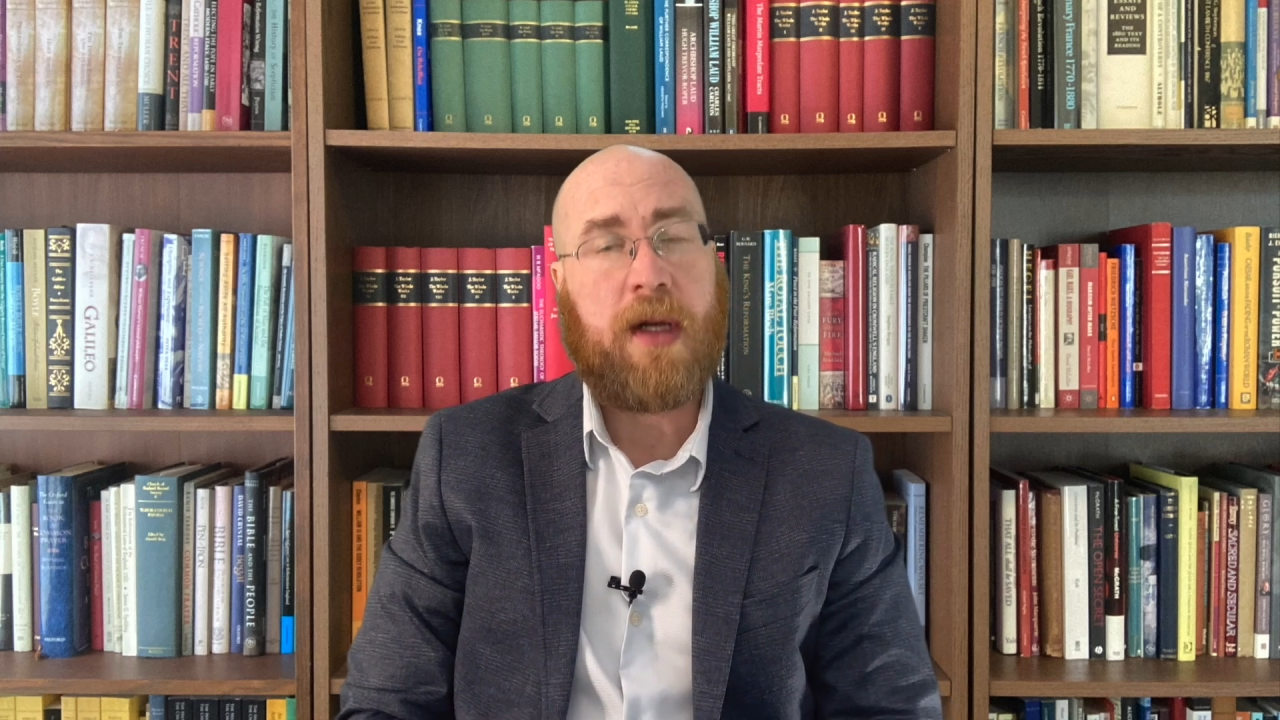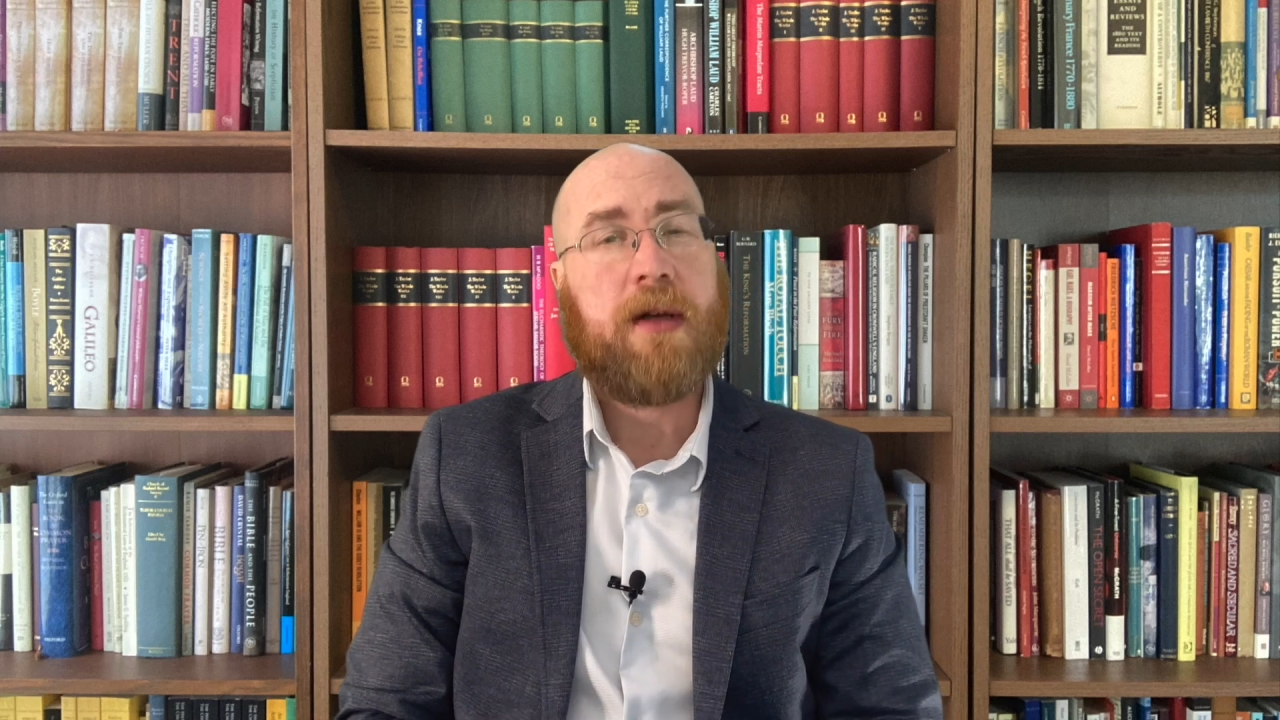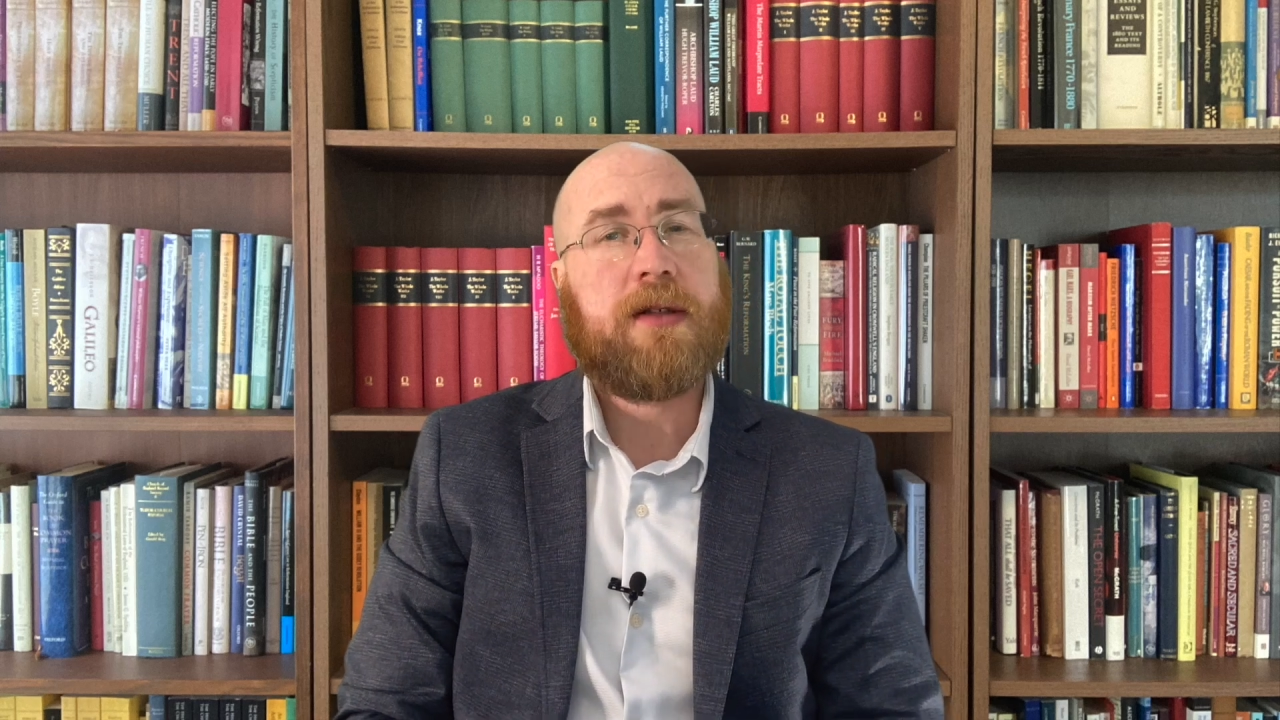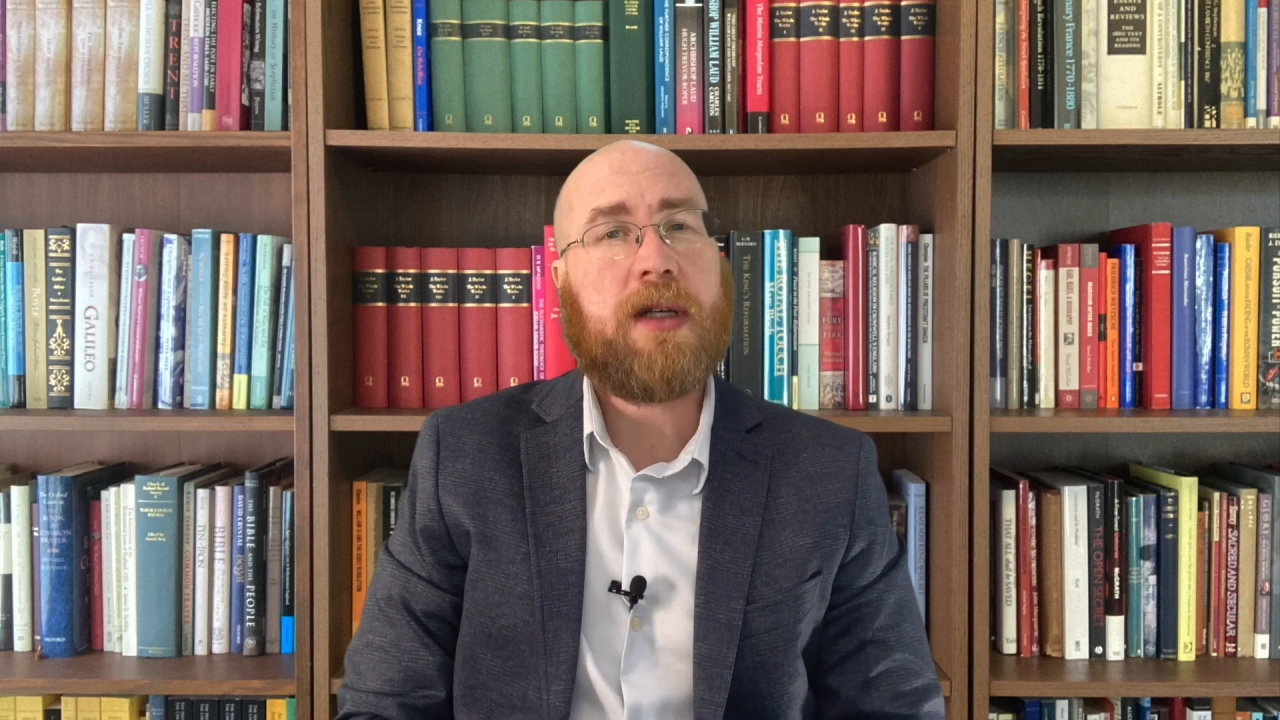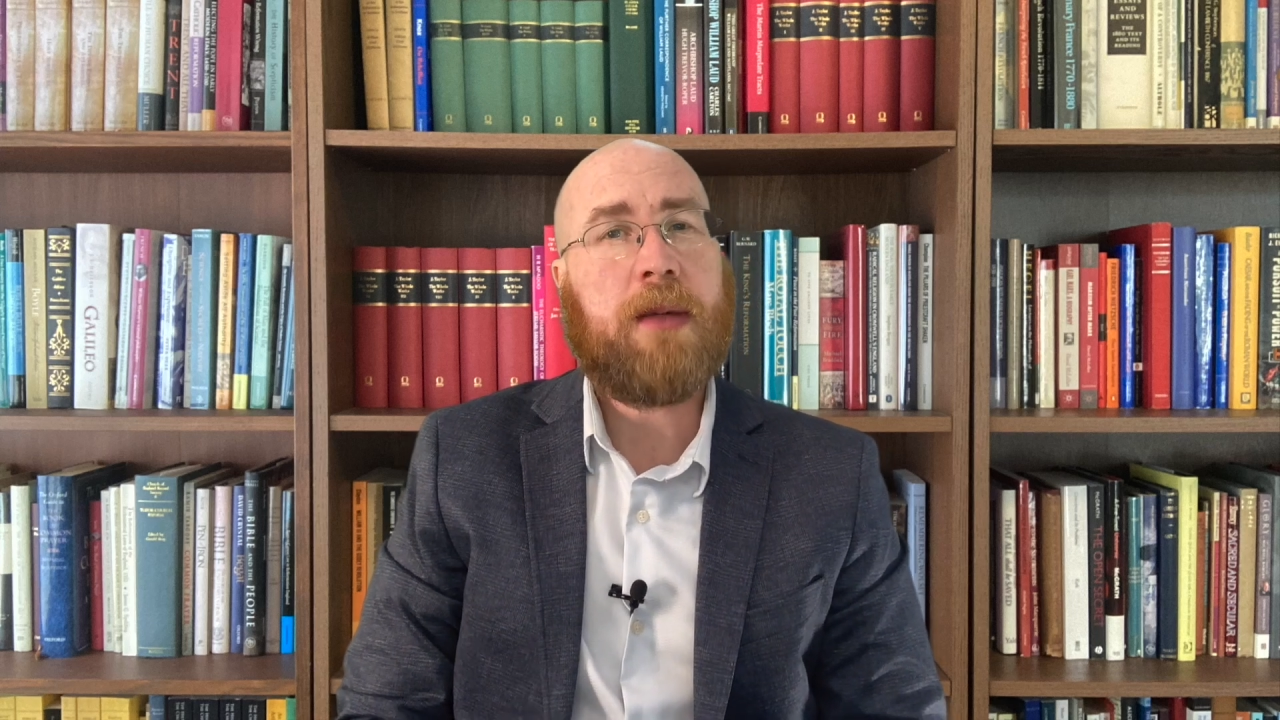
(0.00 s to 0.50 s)

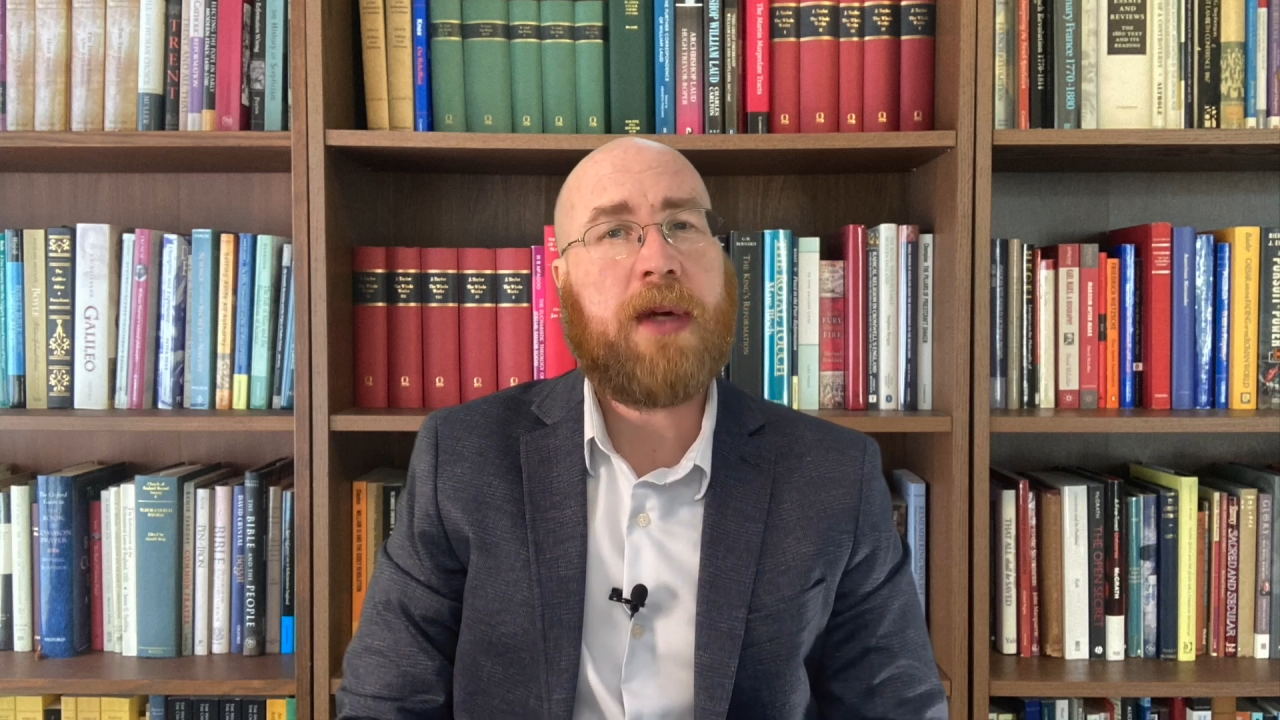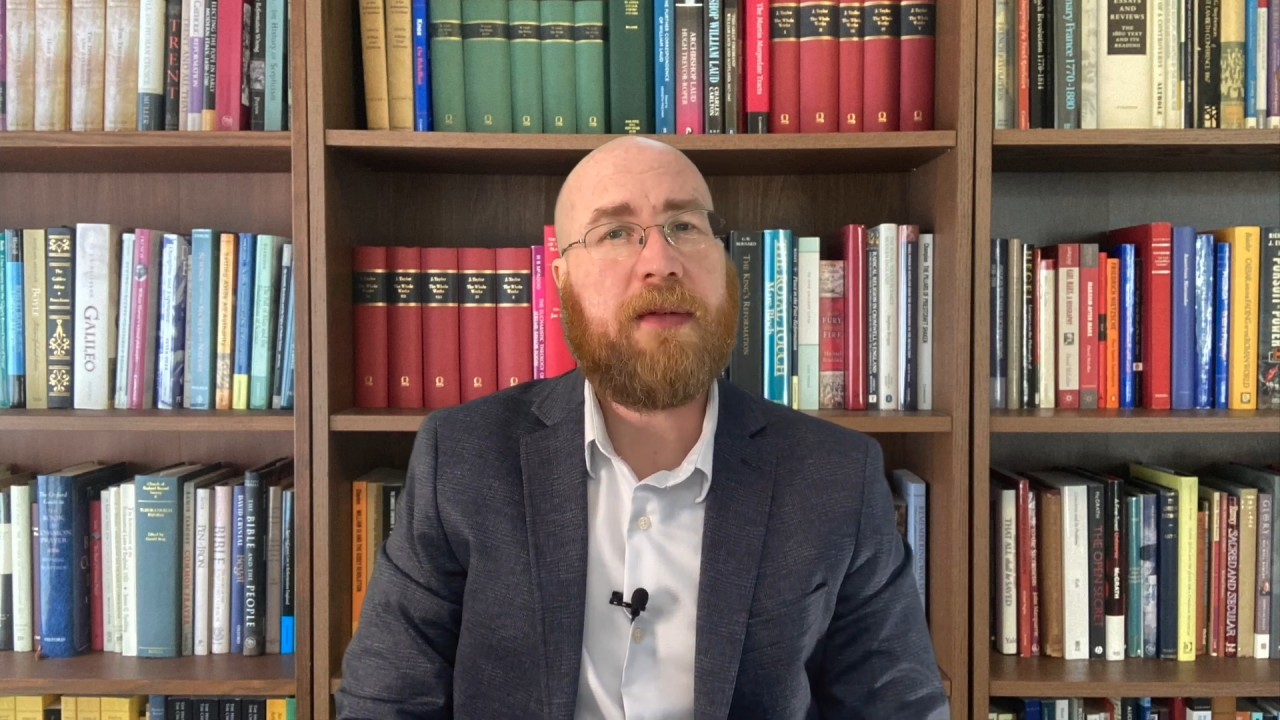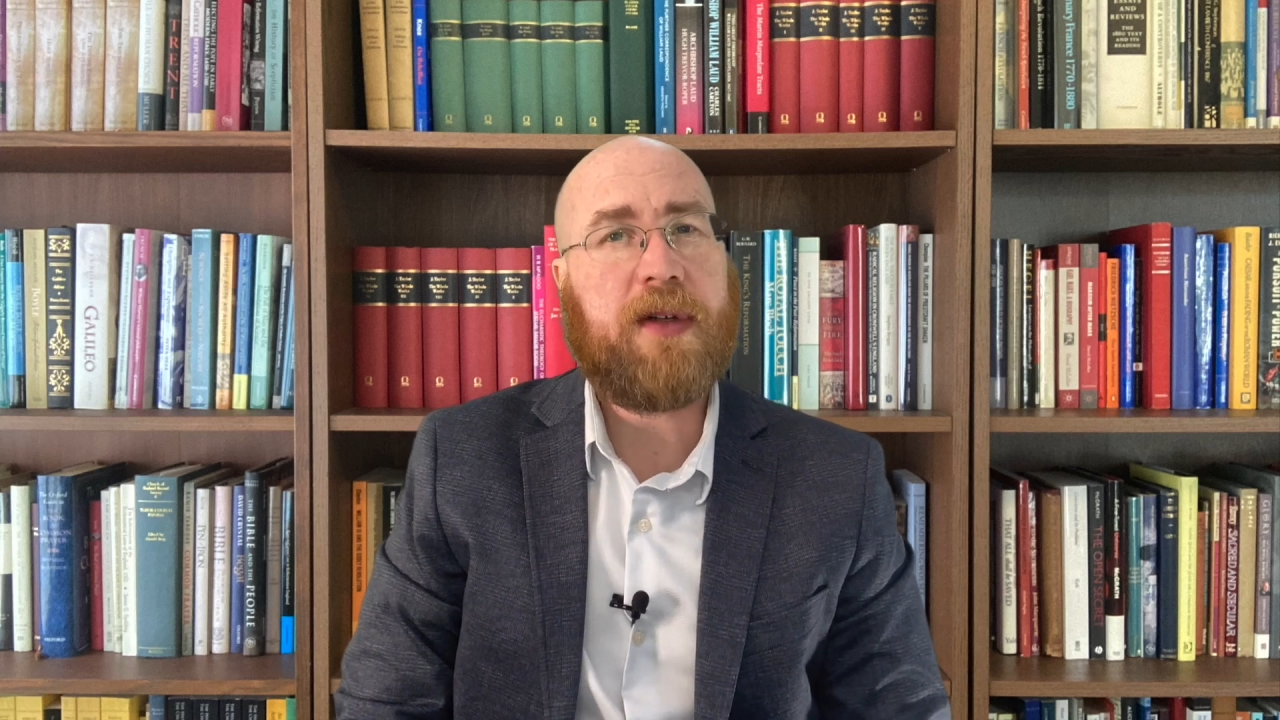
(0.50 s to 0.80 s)
Some have